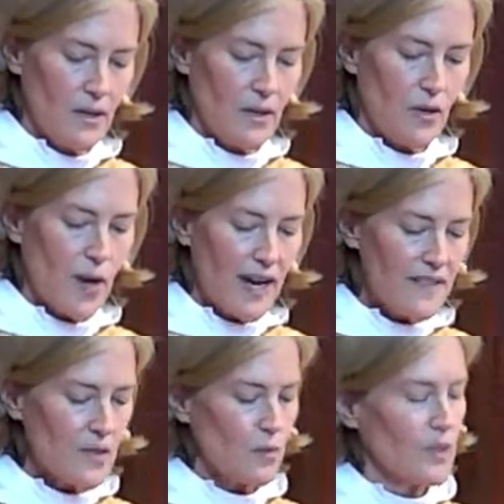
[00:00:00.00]

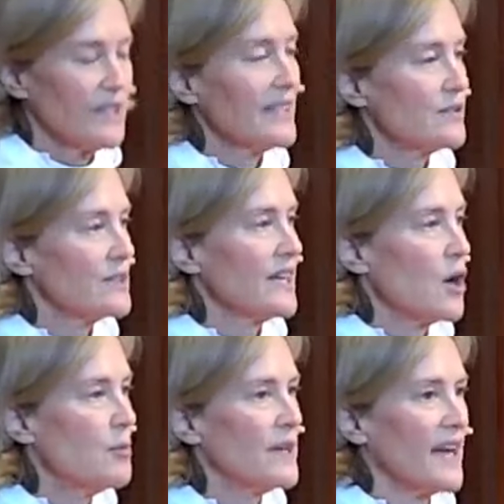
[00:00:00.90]
Graves would literally
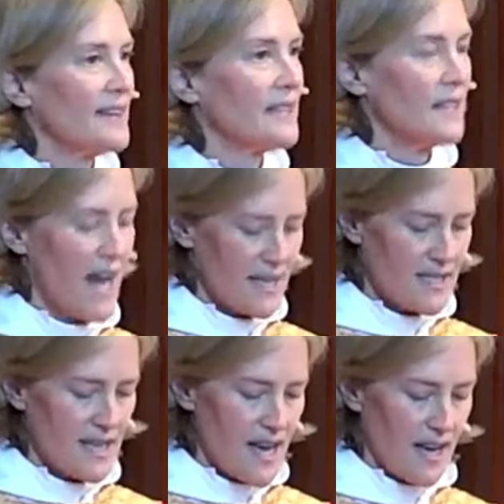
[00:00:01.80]
open at the
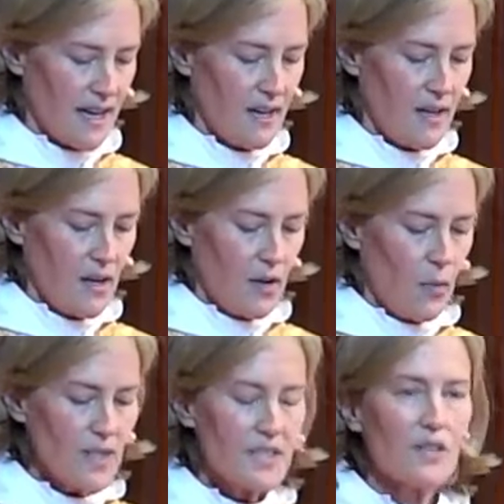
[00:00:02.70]
last day,
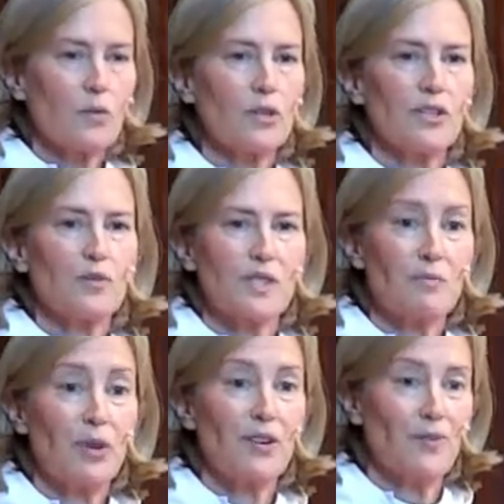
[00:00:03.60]
once the world was
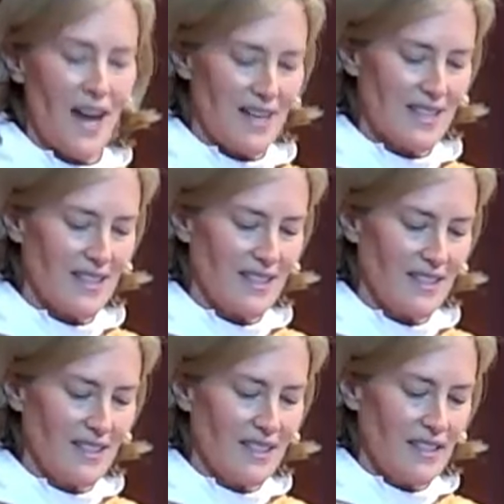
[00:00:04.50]
put right
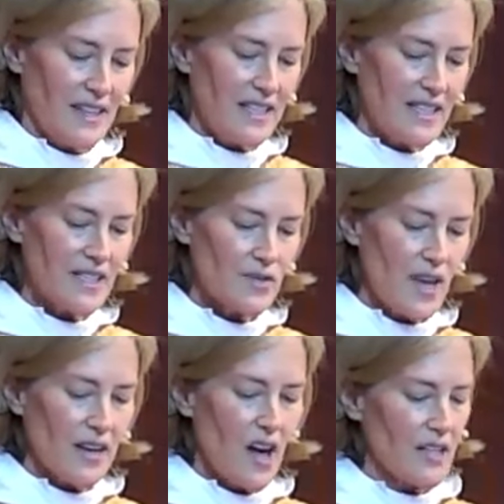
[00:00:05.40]
and, is,
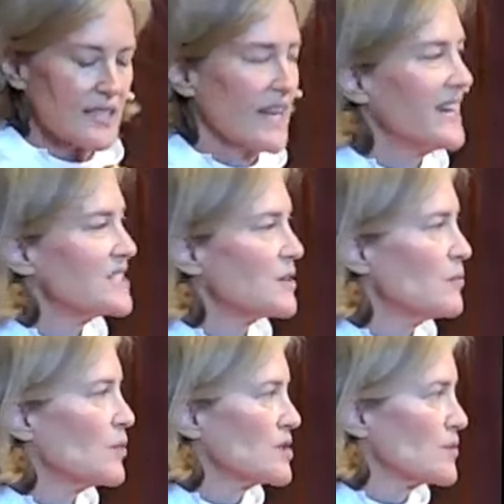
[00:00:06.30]
and God's
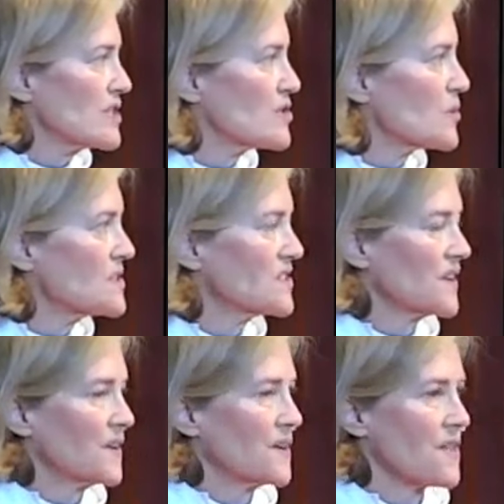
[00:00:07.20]
kingdom was restored to
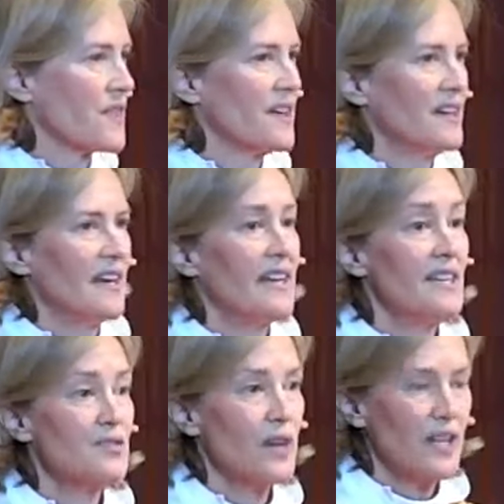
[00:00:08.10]
earth and
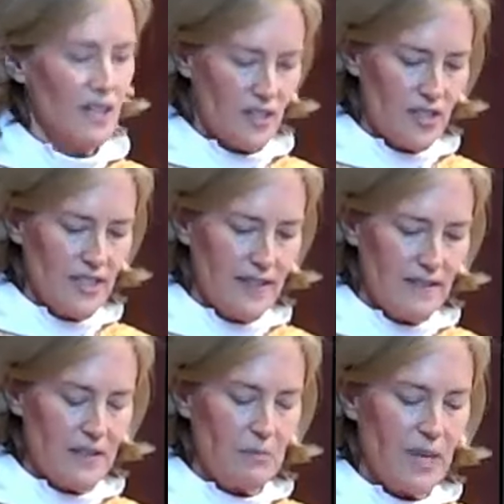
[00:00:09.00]
Israel could
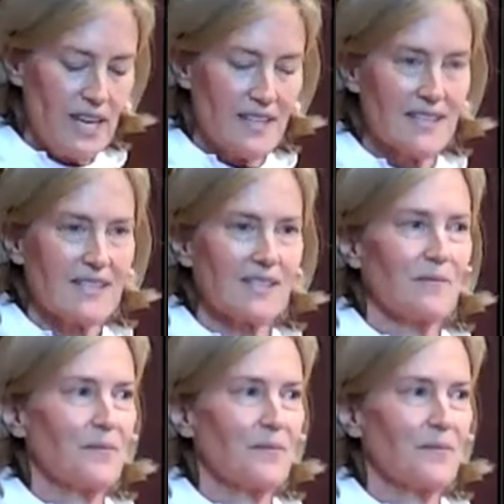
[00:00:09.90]
live in peace.